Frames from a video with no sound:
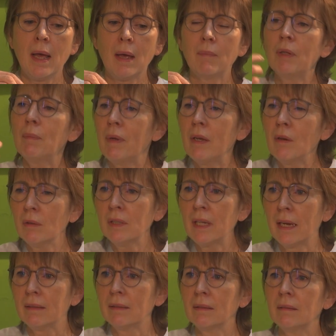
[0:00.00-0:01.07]
But beyond
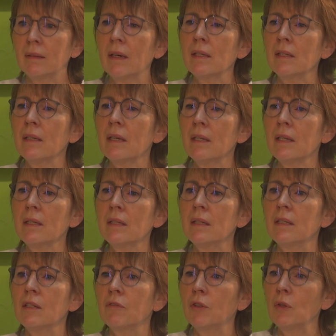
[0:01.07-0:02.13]
that, there is a
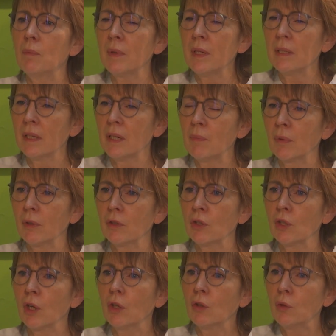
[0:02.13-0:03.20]
necessity for the
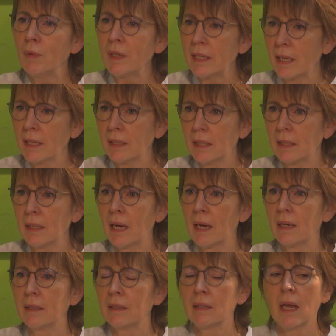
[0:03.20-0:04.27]
peacekeepers to be
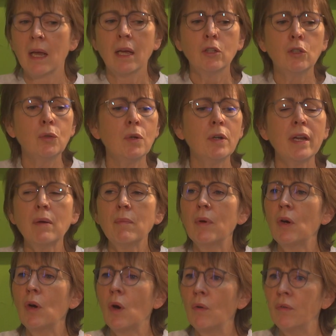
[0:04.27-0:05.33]
sensitized to a
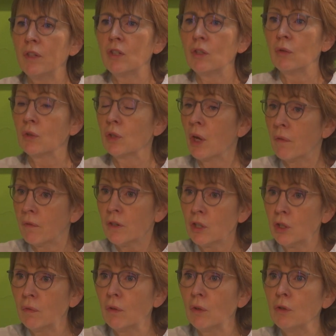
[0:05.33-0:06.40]
number of issues.
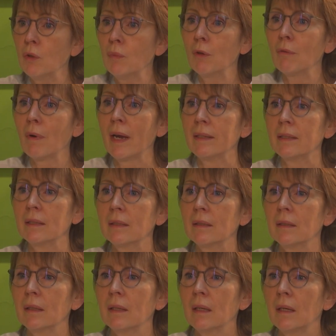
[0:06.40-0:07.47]
First of all, human rights.
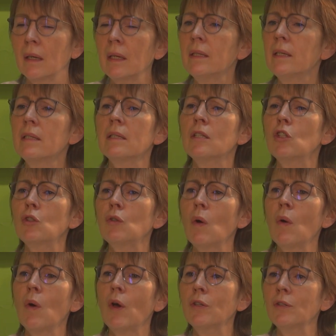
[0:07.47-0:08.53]
It is
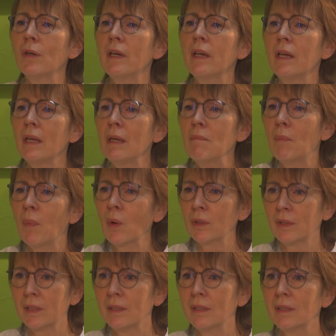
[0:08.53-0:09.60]
so utterly
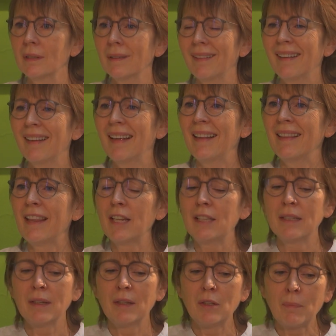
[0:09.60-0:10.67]
important
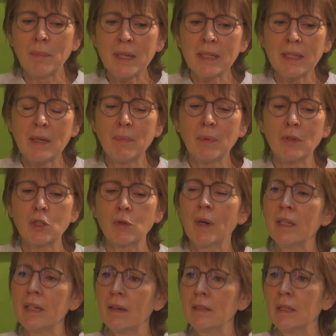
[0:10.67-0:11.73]
that peacekeepers,
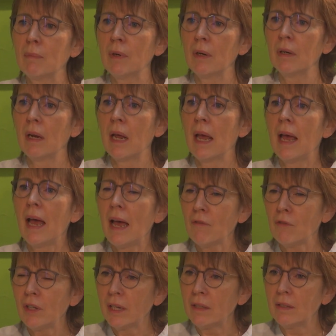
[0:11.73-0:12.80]
when they are deployed,
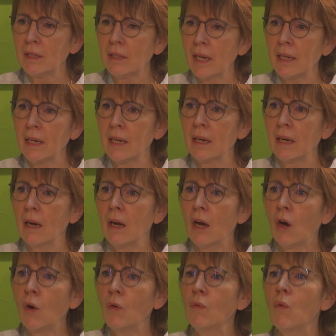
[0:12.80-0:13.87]
have an understanding
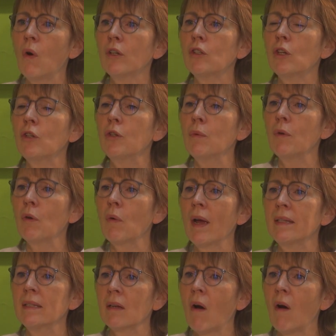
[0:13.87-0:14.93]
of what human rights